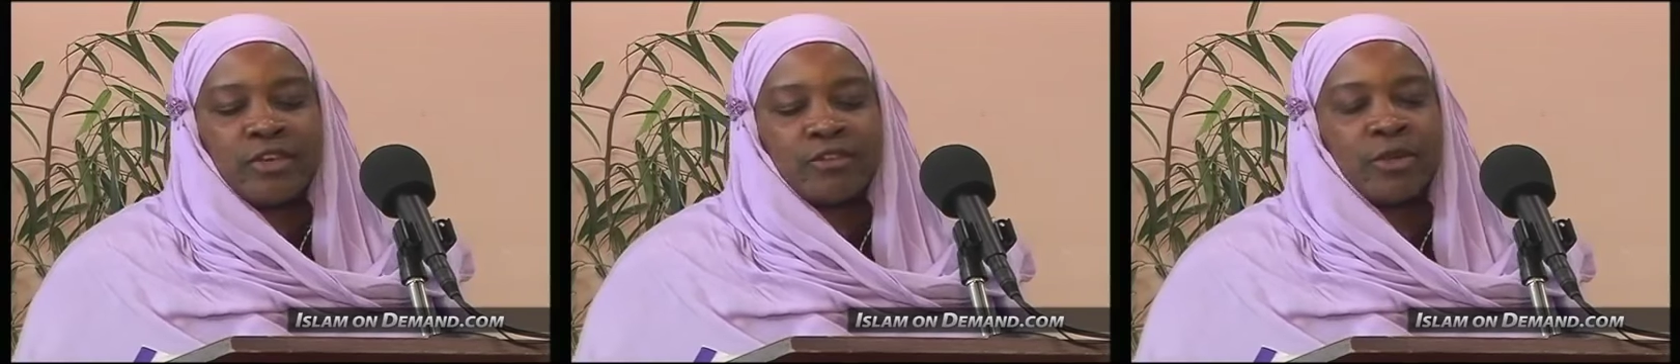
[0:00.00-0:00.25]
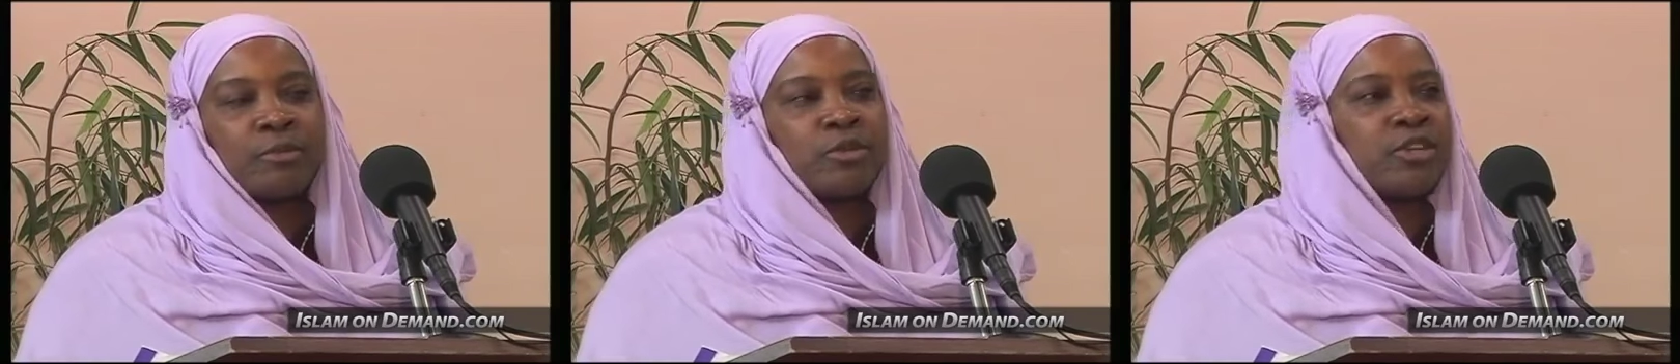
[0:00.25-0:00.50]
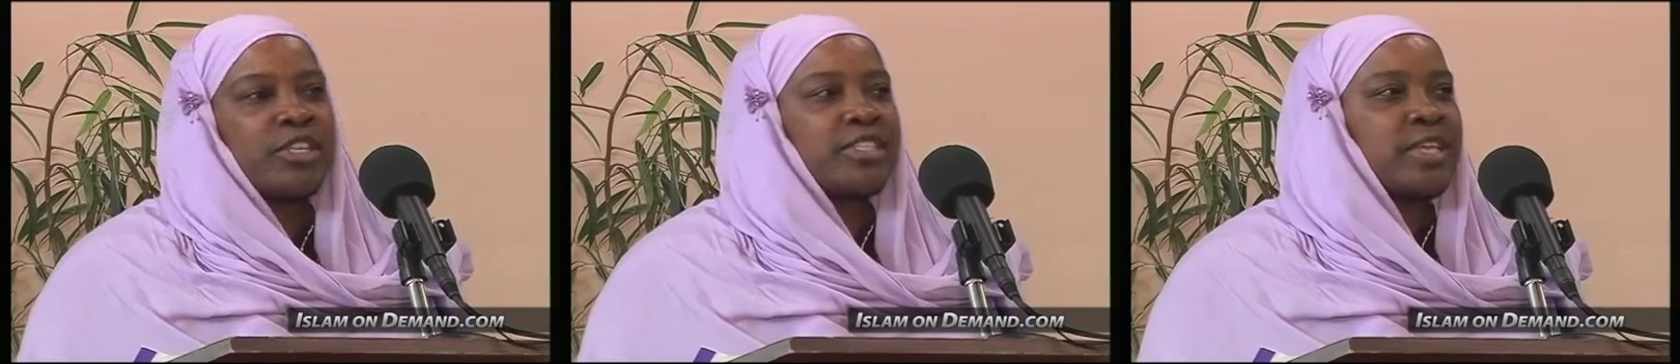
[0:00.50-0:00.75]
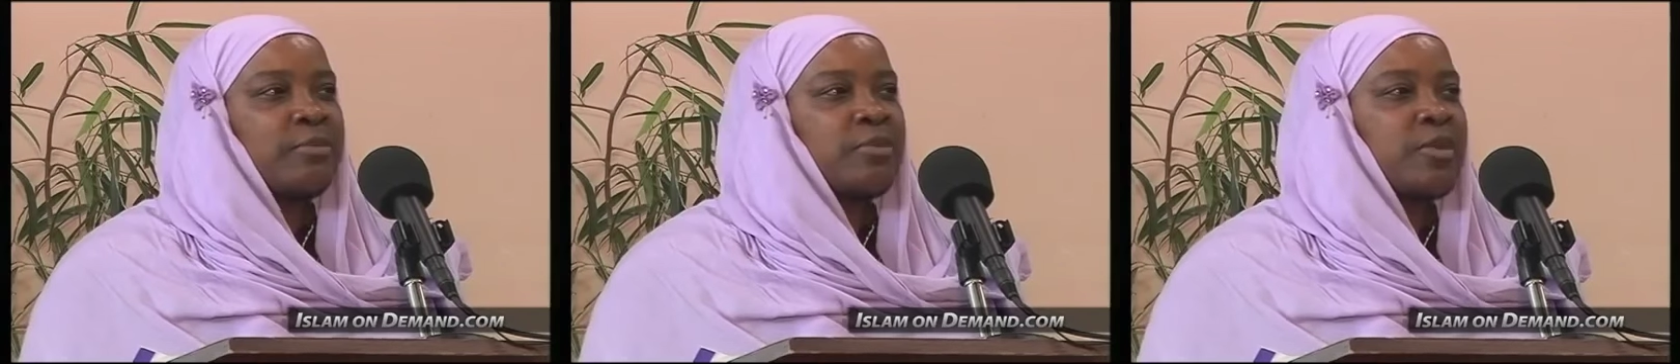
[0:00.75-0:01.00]
of community
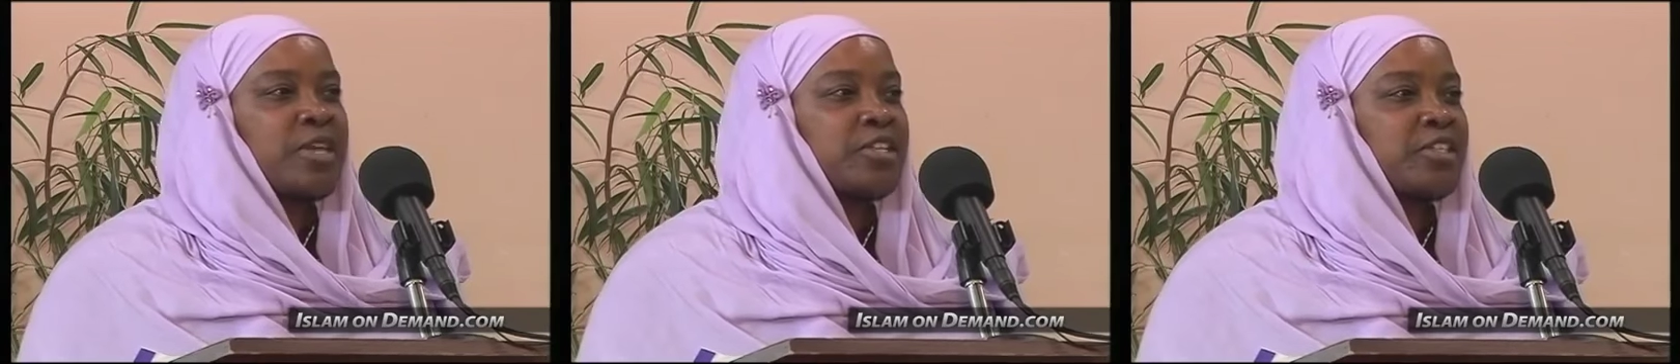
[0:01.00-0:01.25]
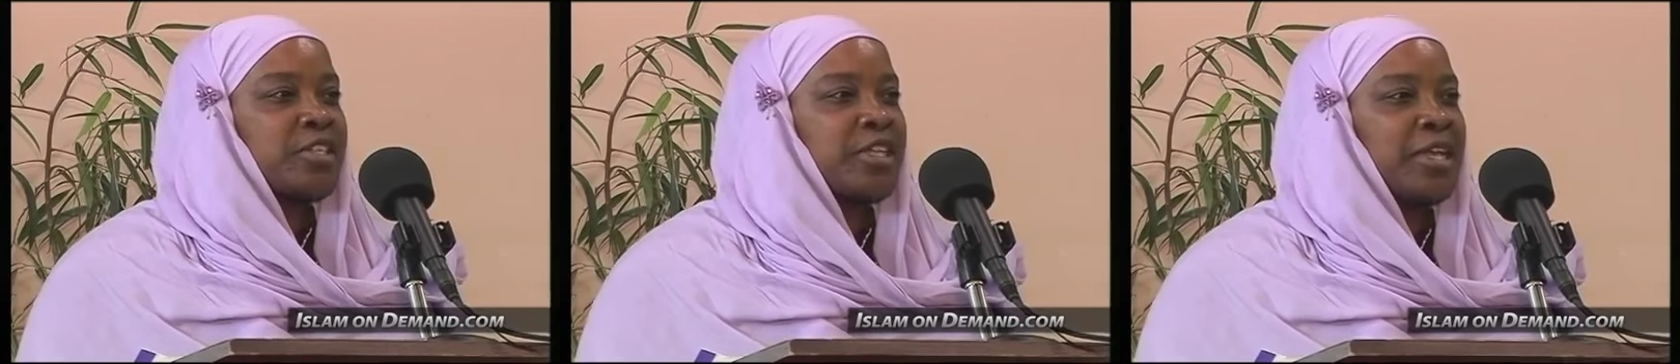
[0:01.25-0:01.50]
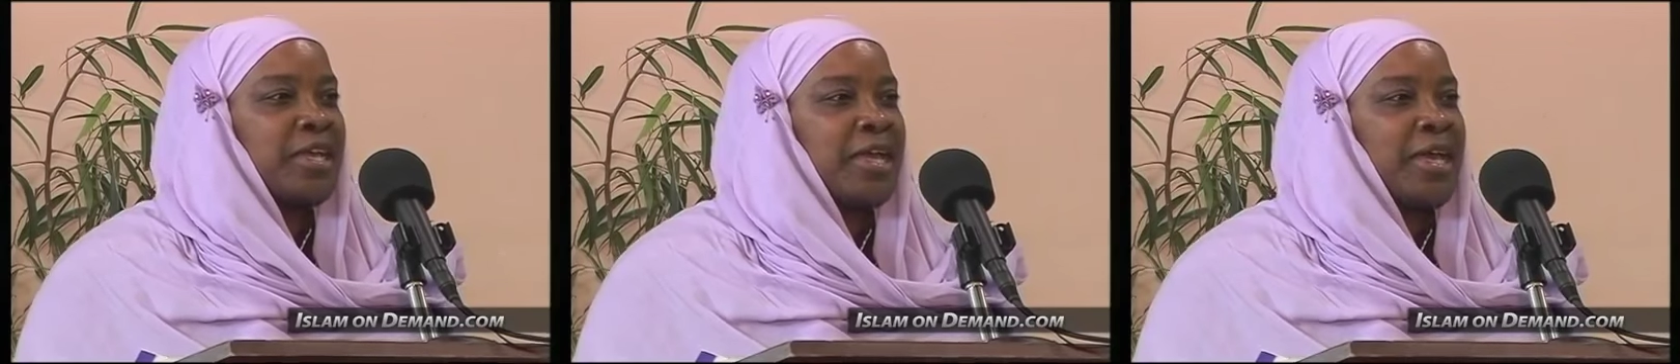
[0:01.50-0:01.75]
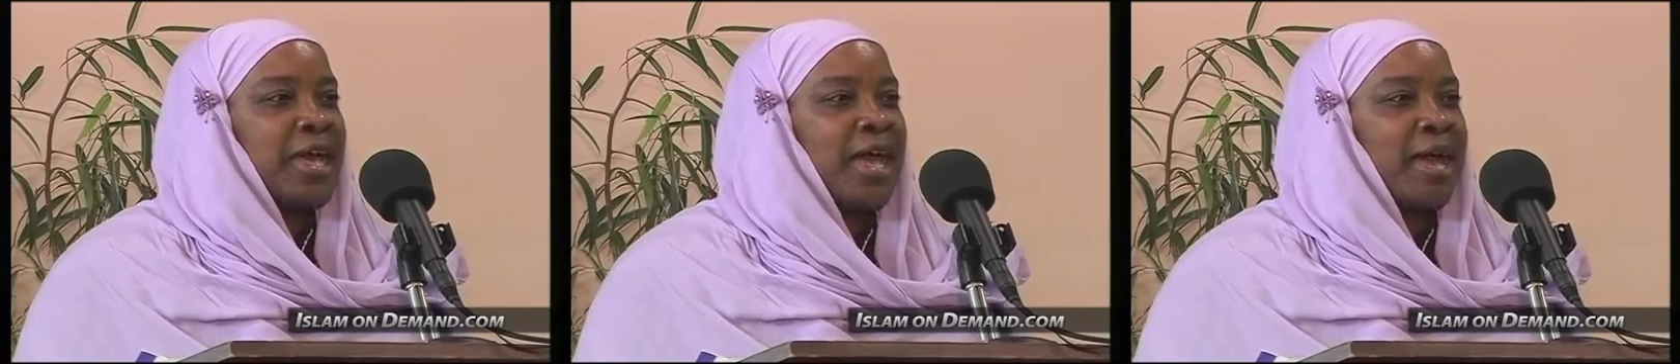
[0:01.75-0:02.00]
separation.
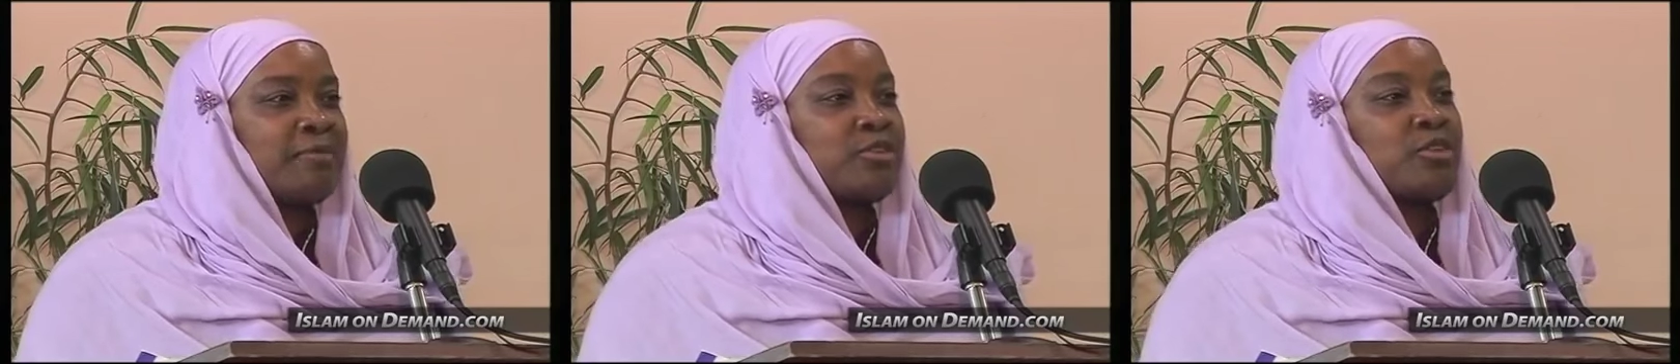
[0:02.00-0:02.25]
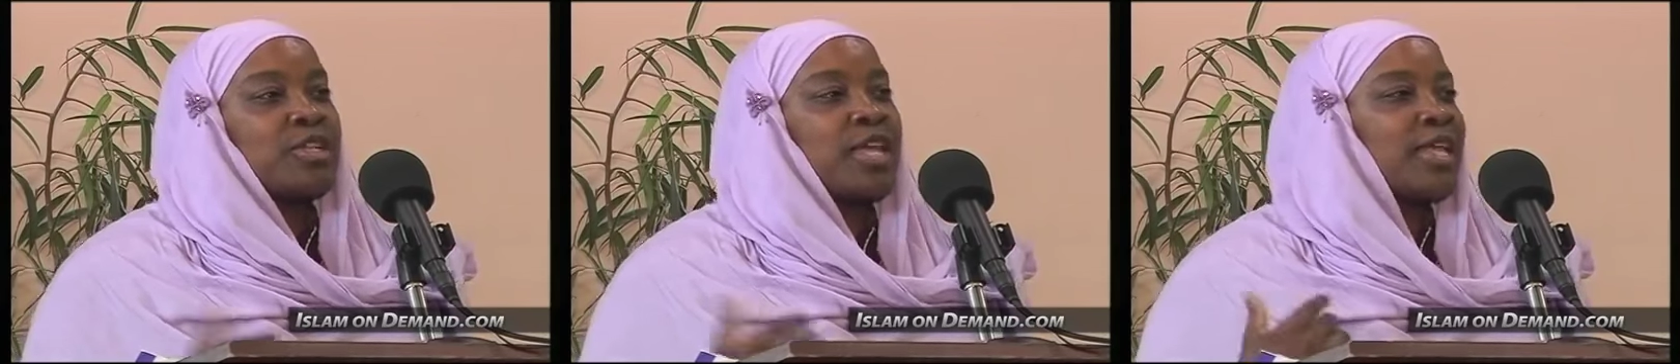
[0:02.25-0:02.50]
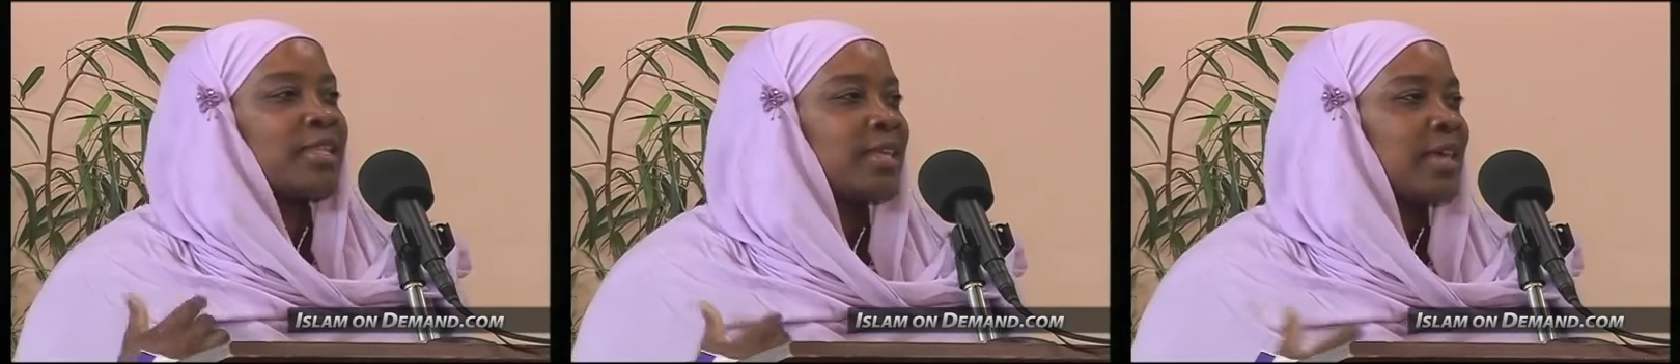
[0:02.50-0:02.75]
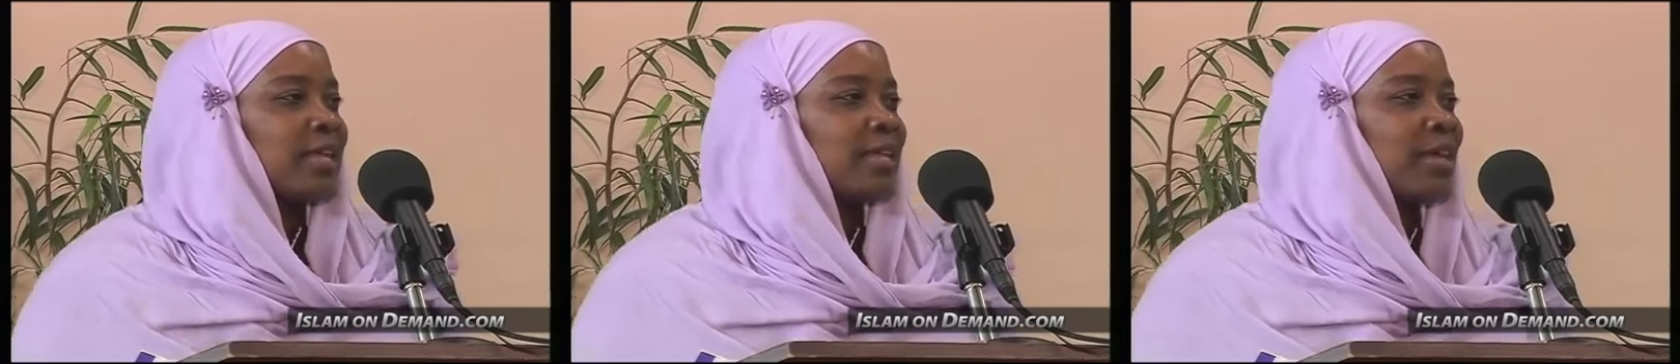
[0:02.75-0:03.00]
I'm so glad
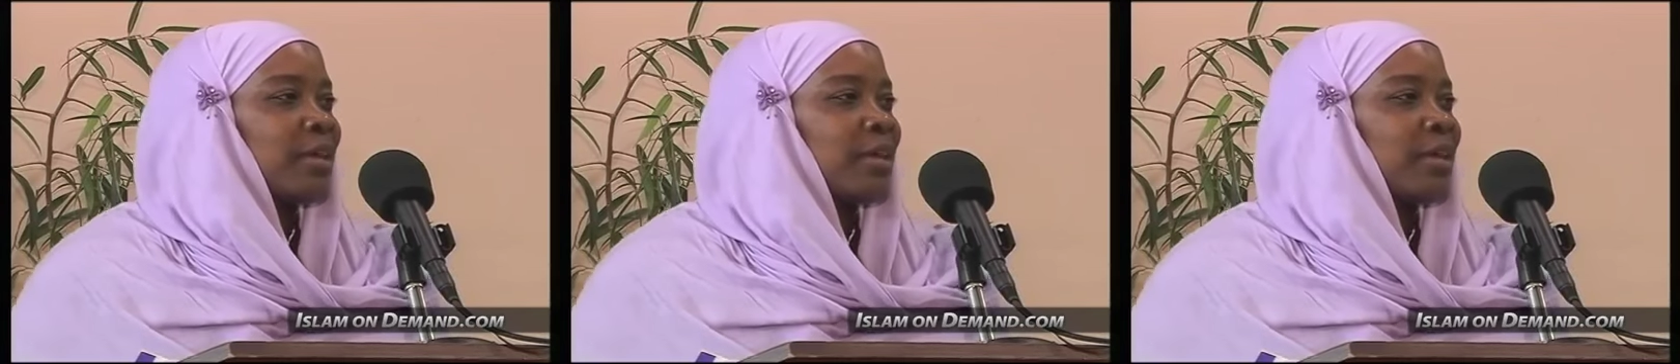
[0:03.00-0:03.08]
that